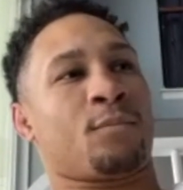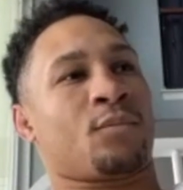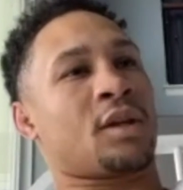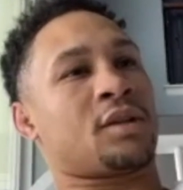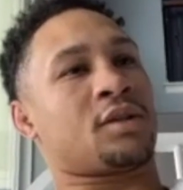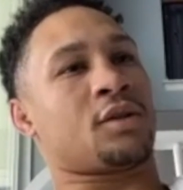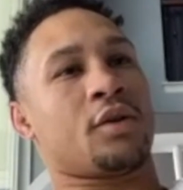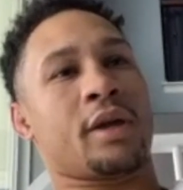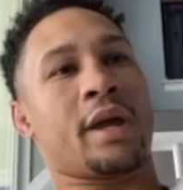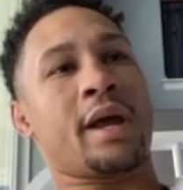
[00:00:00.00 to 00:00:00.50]

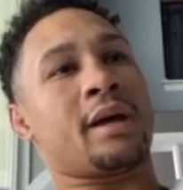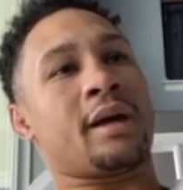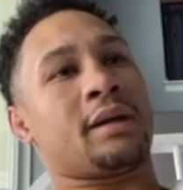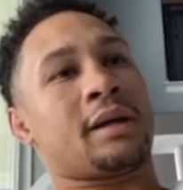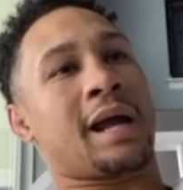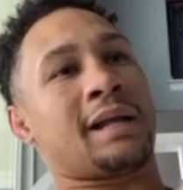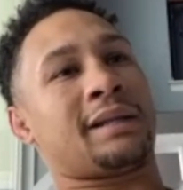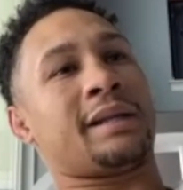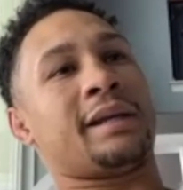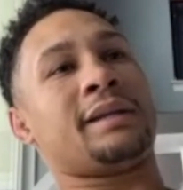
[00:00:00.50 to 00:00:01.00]
so yeah,
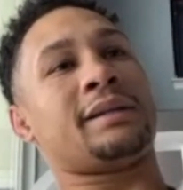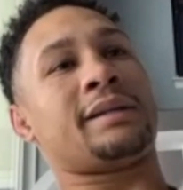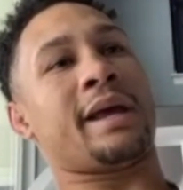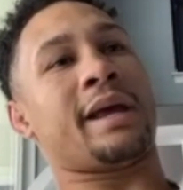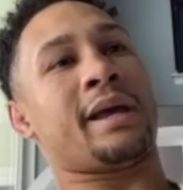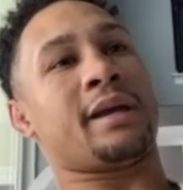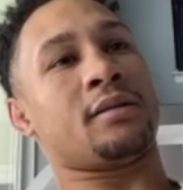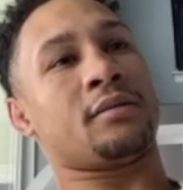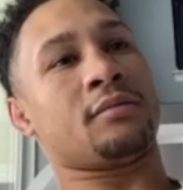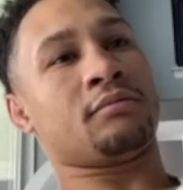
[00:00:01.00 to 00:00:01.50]
I think
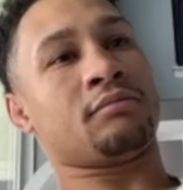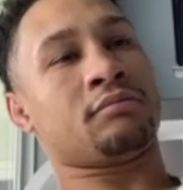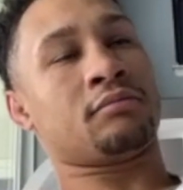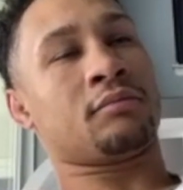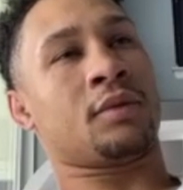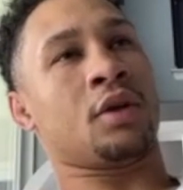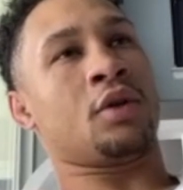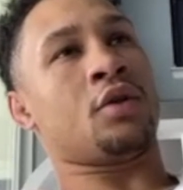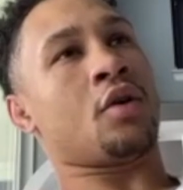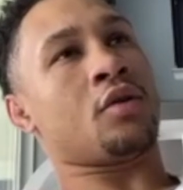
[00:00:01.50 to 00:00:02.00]
that,
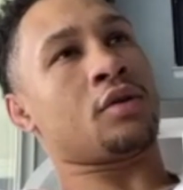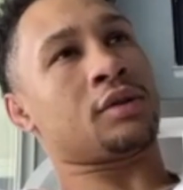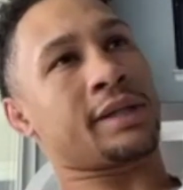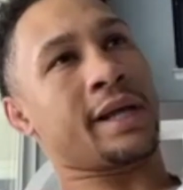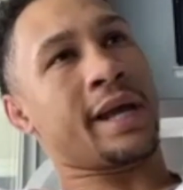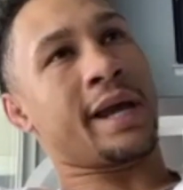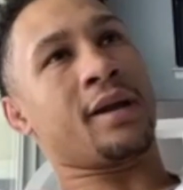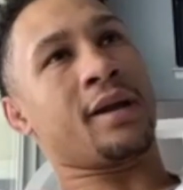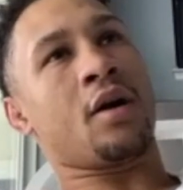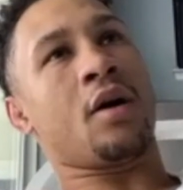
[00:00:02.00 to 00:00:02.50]
you know,
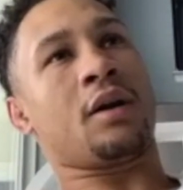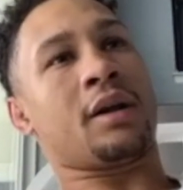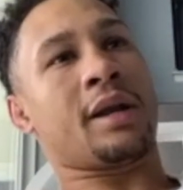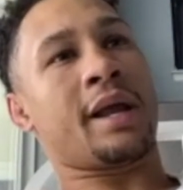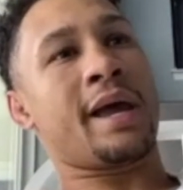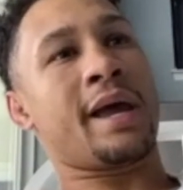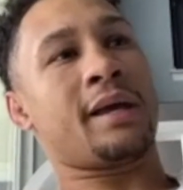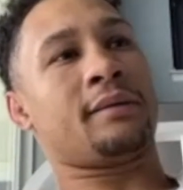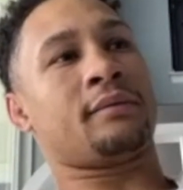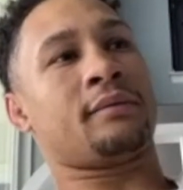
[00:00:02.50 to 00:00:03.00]
saying all
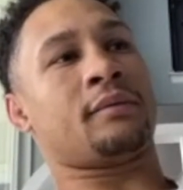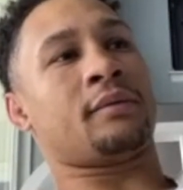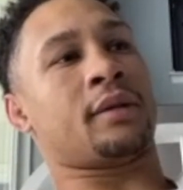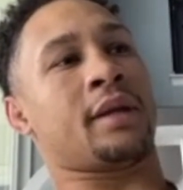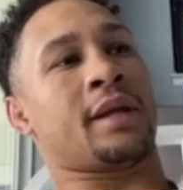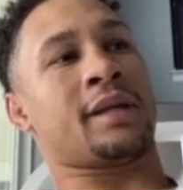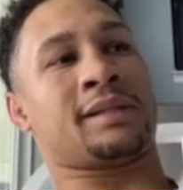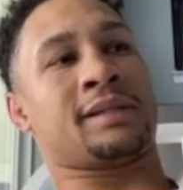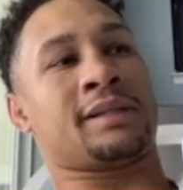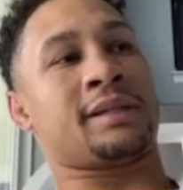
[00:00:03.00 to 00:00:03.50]
that
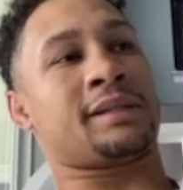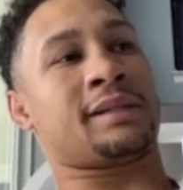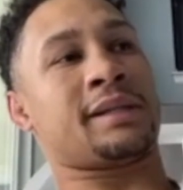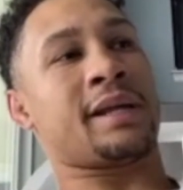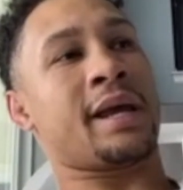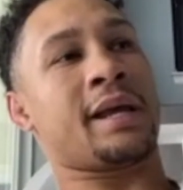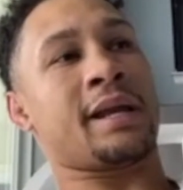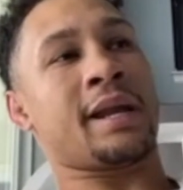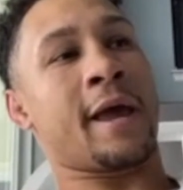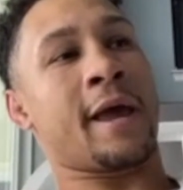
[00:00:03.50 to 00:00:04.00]
is just
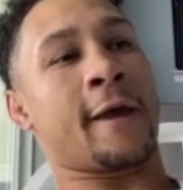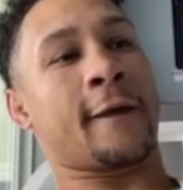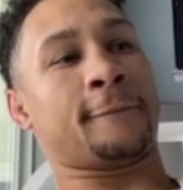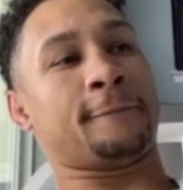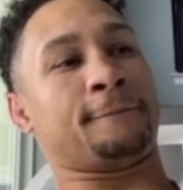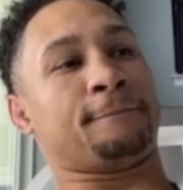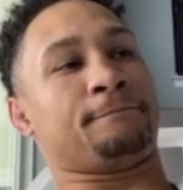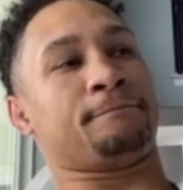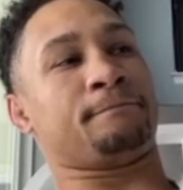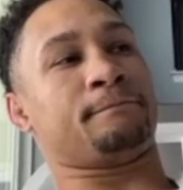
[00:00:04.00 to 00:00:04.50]
saying that
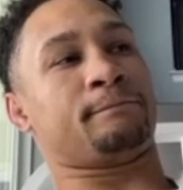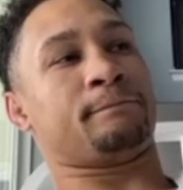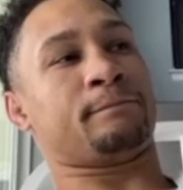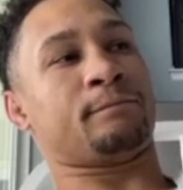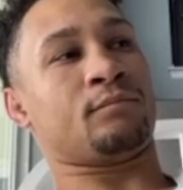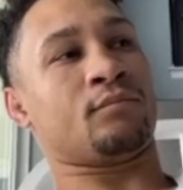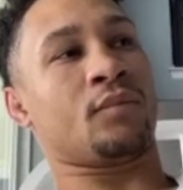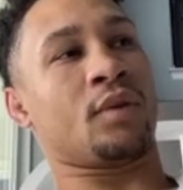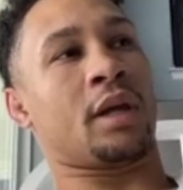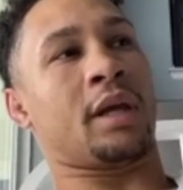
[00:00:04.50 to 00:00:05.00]

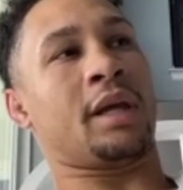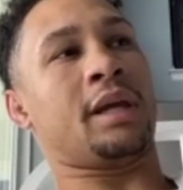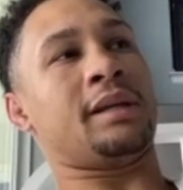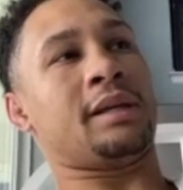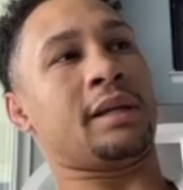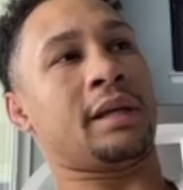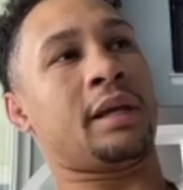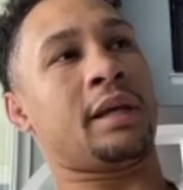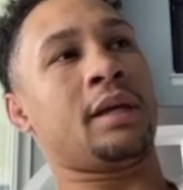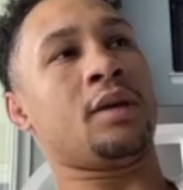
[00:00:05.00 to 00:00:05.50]

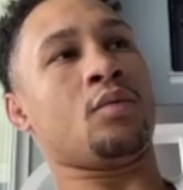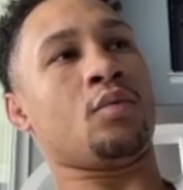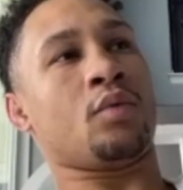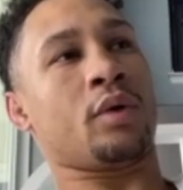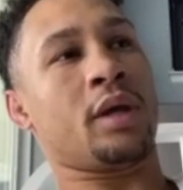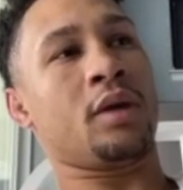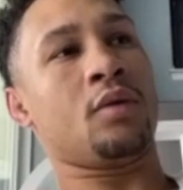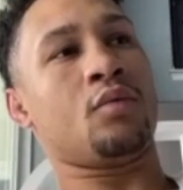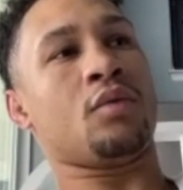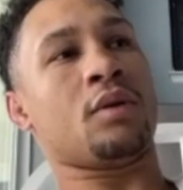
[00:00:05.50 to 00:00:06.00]
he he
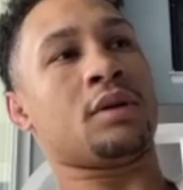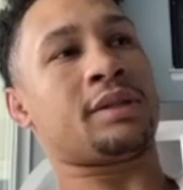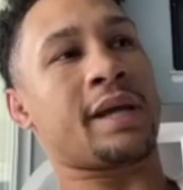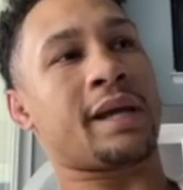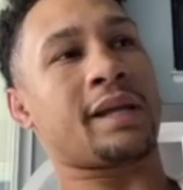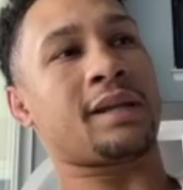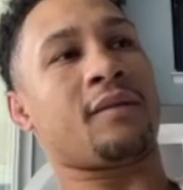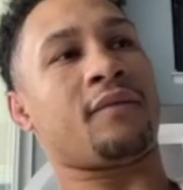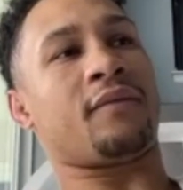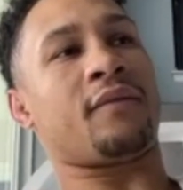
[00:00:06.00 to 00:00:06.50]
he will
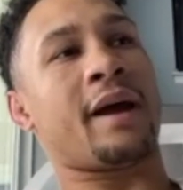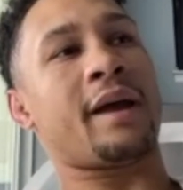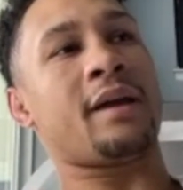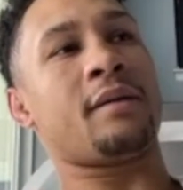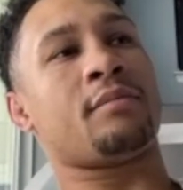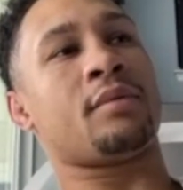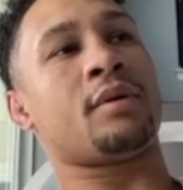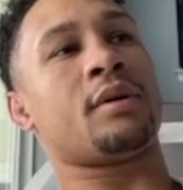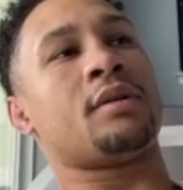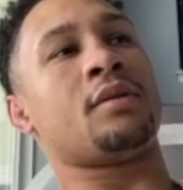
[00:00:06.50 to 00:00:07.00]
take the fight,
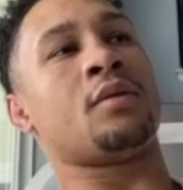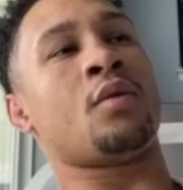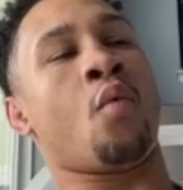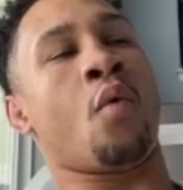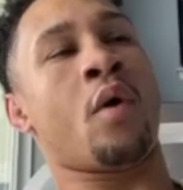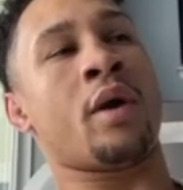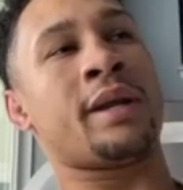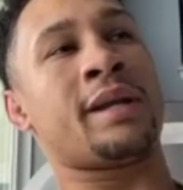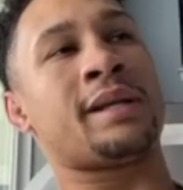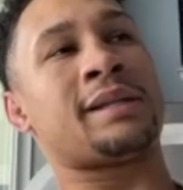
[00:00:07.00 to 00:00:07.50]
but
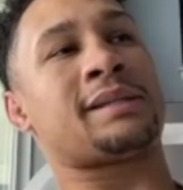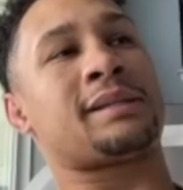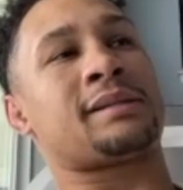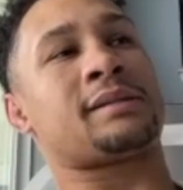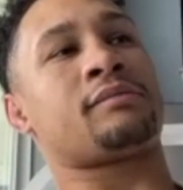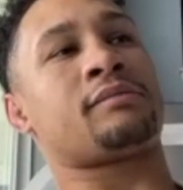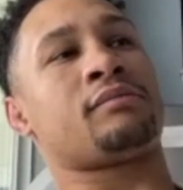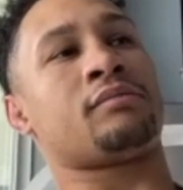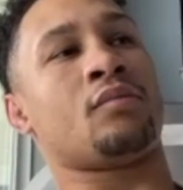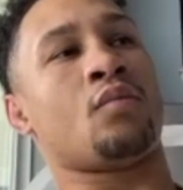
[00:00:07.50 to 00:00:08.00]
when
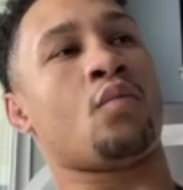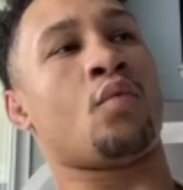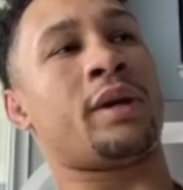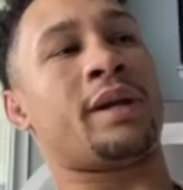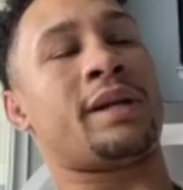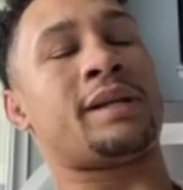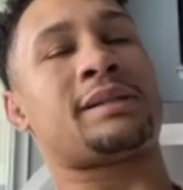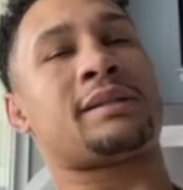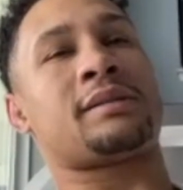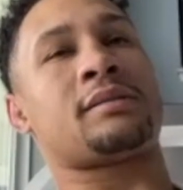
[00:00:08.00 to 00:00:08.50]
it's when
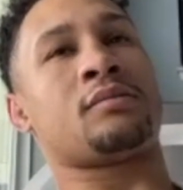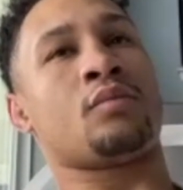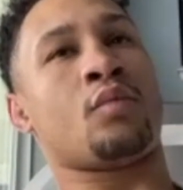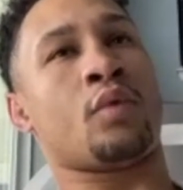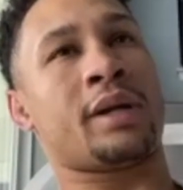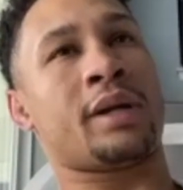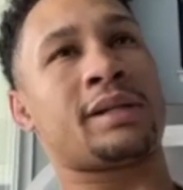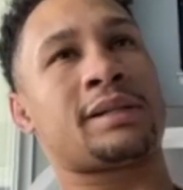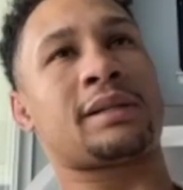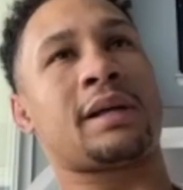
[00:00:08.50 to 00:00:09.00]
it's
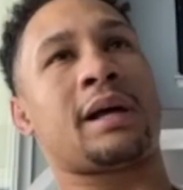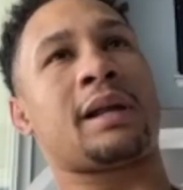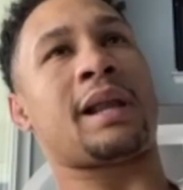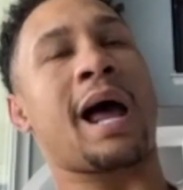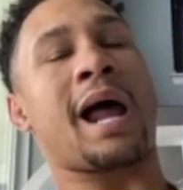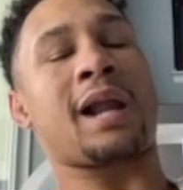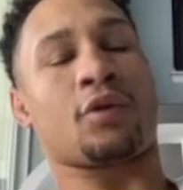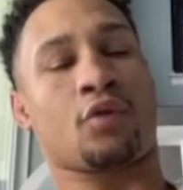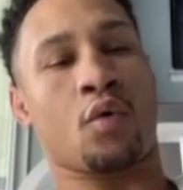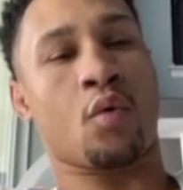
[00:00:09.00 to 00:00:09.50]
when it's a
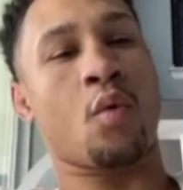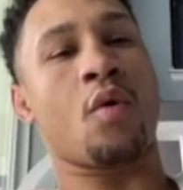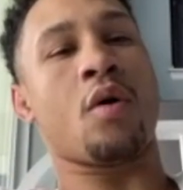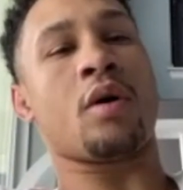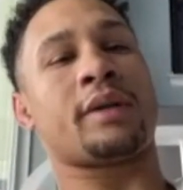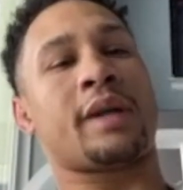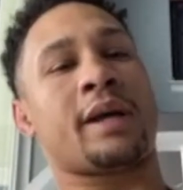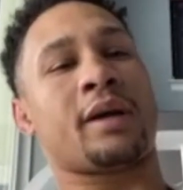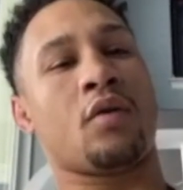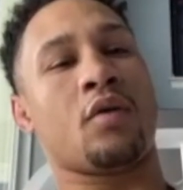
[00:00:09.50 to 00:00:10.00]
lot of
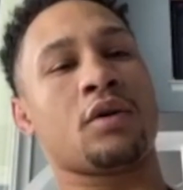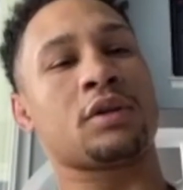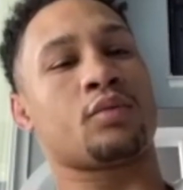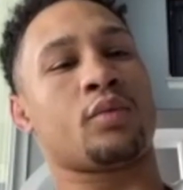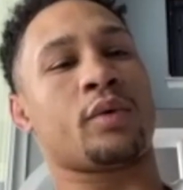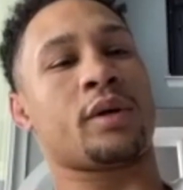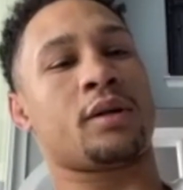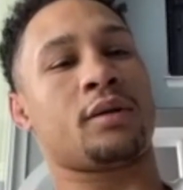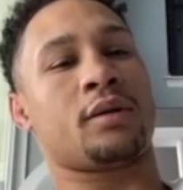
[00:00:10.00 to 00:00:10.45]
reward that goes with